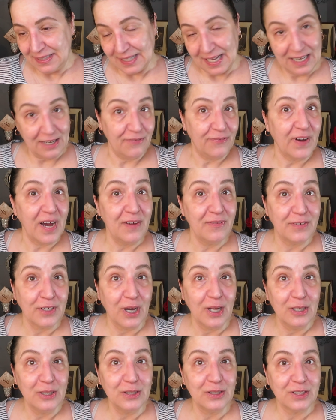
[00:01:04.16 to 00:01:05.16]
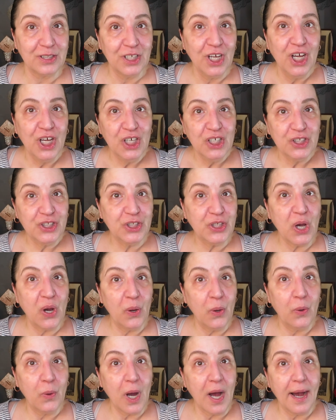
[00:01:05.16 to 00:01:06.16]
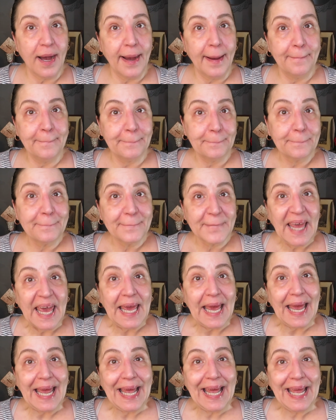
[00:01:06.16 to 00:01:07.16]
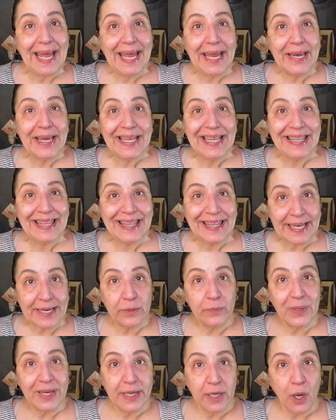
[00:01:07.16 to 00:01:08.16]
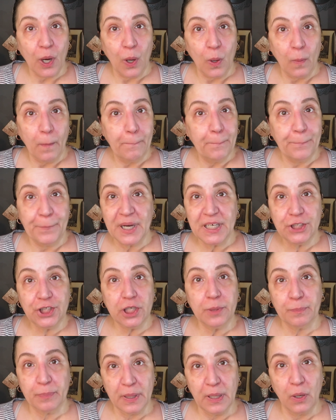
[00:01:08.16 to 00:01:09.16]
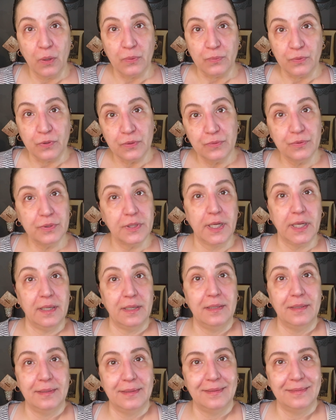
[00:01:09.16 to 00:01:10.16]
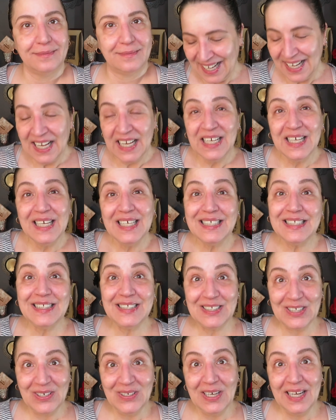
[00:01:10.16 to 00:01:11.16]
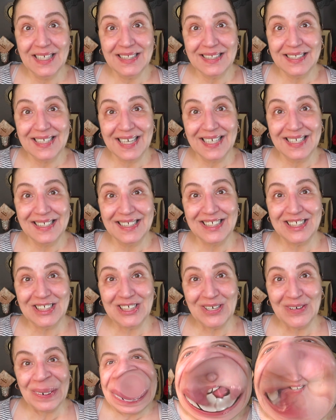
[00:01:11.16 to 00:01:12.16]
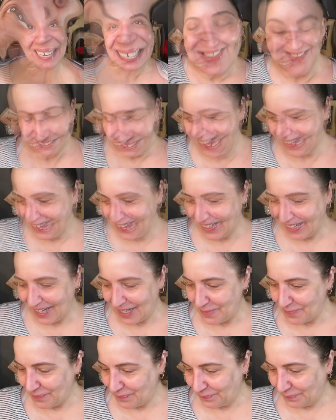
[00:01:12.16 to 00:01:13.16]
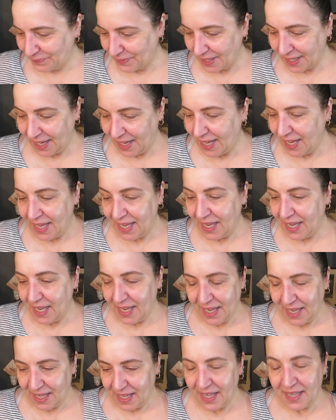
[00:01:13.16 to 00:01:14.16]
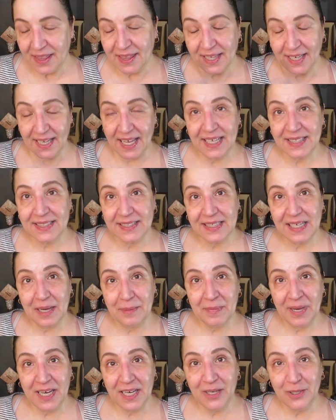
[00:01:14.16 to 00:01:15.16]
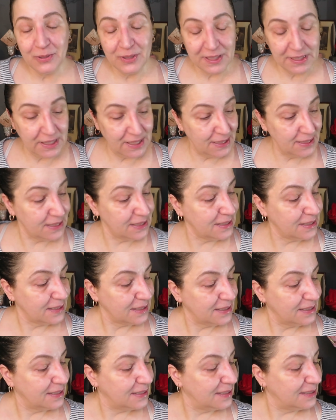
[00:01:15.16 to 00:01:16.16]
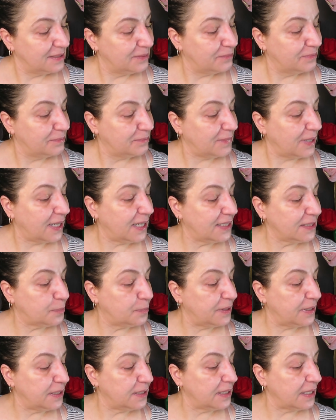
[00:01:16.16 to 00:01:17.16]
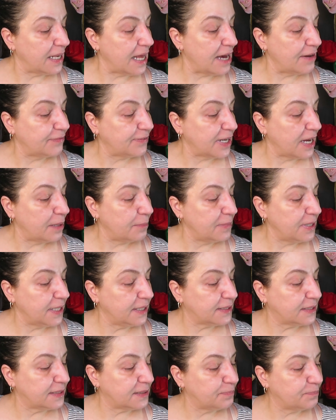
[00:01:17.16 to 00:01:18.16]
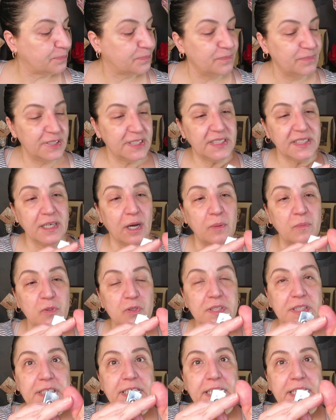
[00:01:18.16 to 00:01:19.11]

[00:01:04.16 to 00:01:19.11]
$95. So there we go, budget blown. So let's get to showing you. Okay, the last time I used this, my husband laughed at me. It's almost